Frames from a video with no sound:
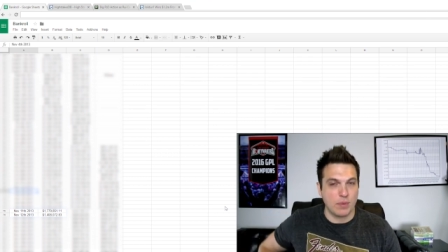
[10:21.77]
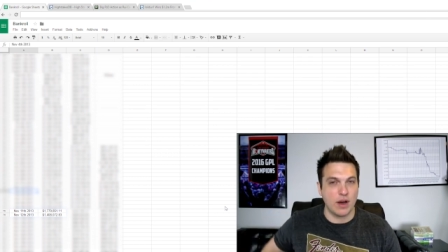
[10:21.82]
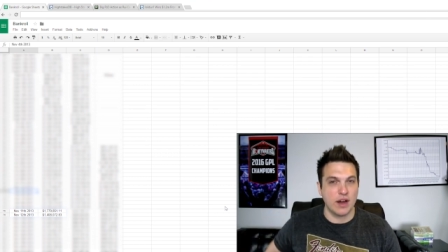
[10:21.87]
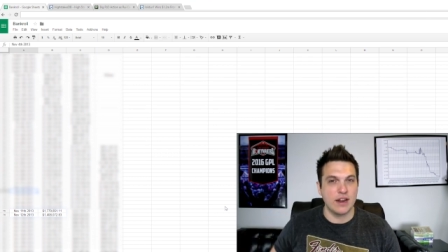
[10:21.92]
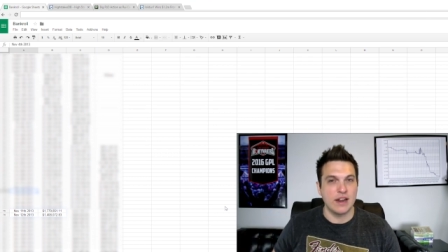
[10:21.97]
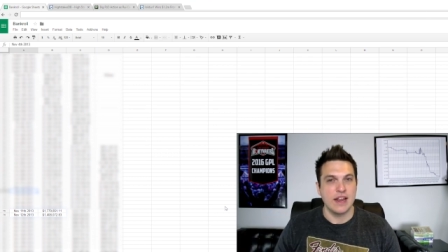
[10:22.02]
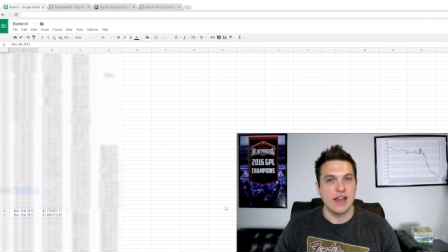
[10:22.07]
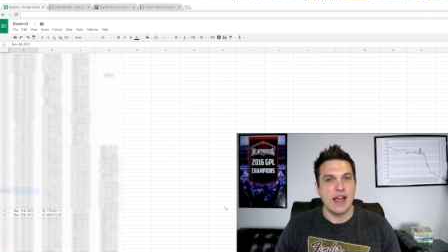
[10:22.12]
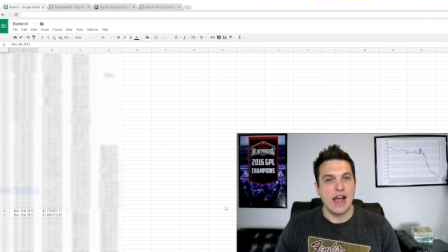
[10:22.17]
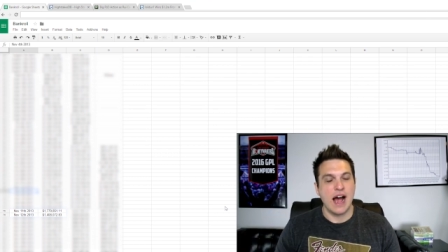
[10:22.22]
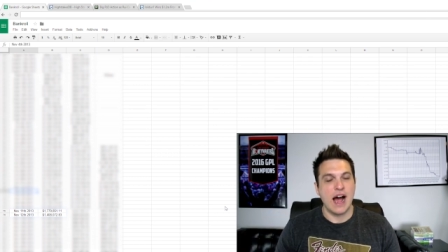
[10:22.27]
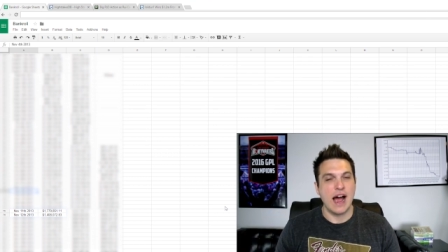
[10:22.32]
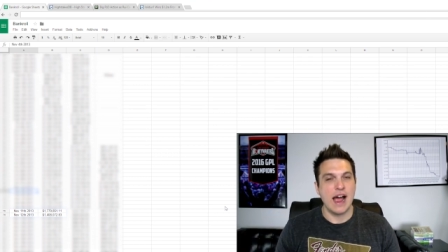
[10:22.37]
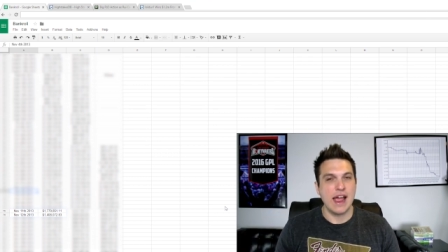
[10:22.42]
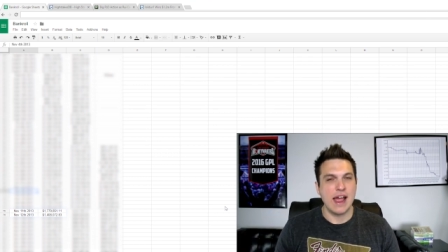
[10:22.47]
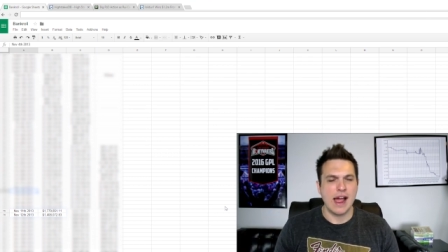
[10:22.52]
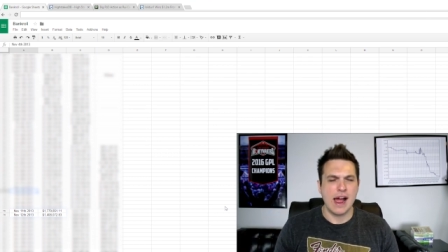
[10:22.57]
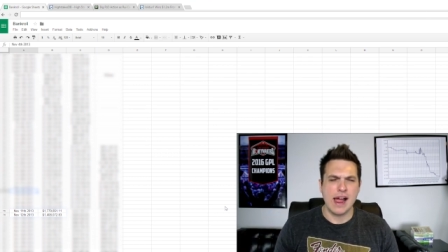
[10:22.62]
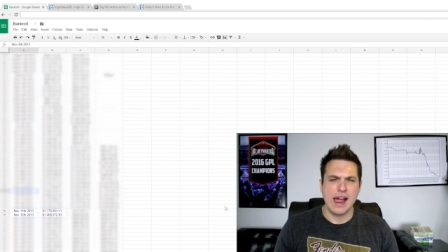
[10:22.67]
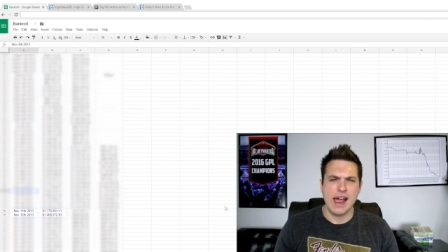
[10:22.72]
But
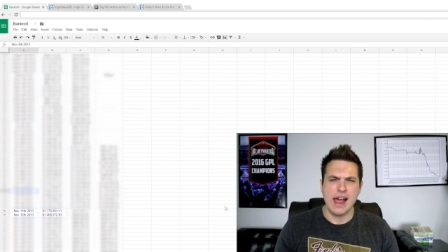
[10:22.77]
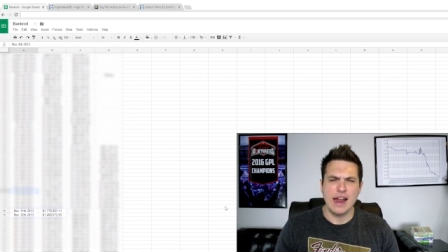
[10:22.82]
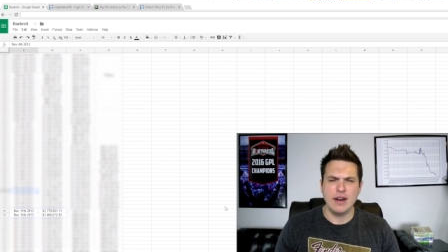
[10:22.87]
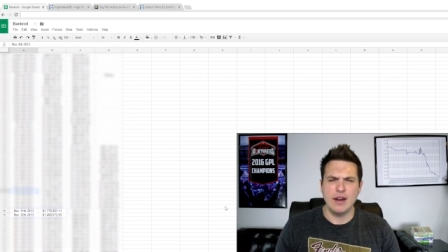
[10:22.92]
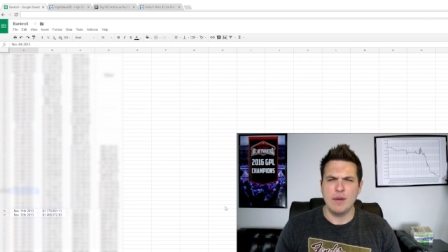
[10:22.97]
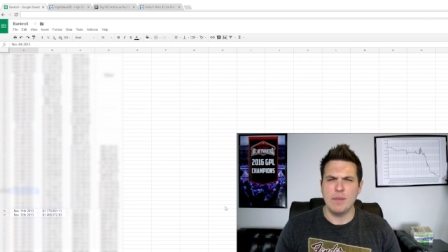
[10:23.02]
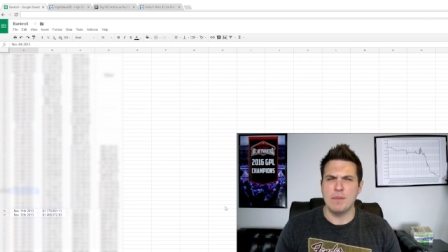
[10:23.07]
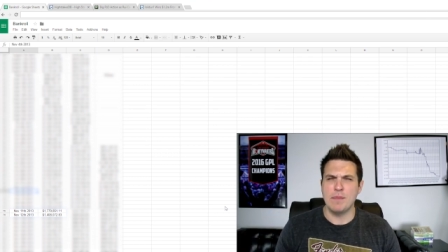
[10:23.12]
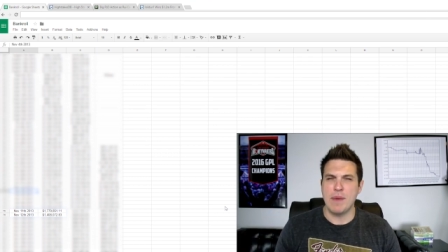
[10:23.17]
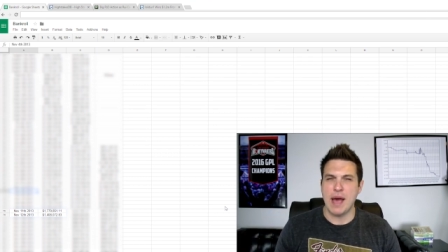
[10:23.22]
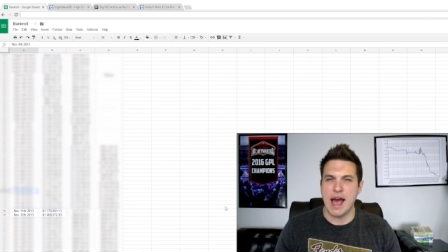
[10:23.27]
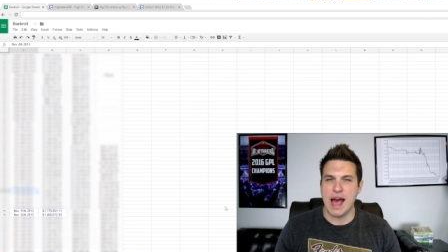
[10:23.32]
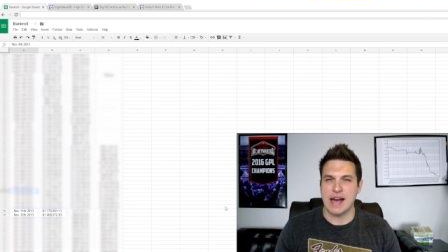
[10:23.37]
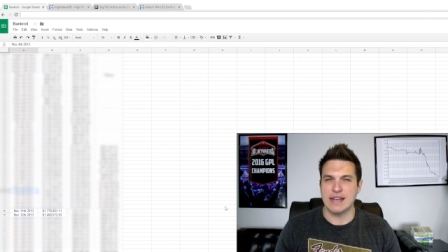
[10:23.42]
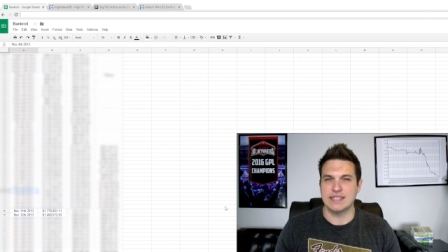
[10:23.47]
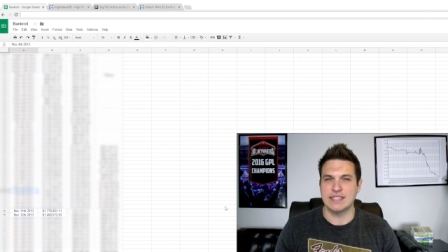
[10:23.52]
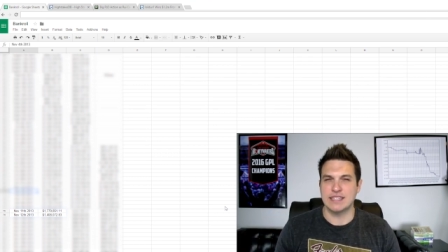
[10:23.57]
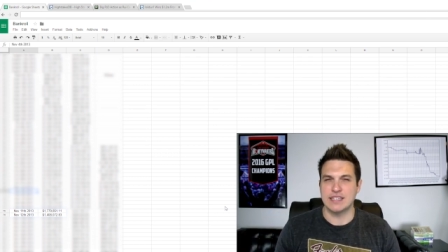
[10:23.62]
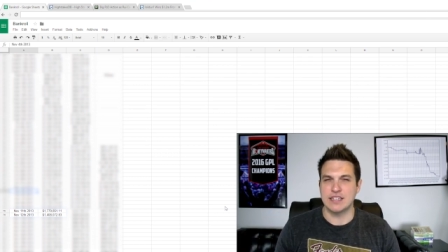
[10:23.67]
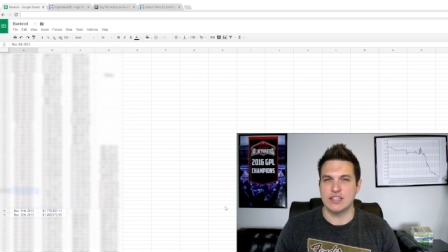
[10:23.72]
I hadn't
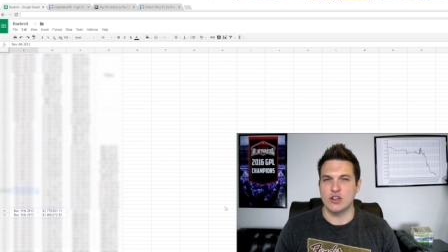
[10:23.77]
amassed,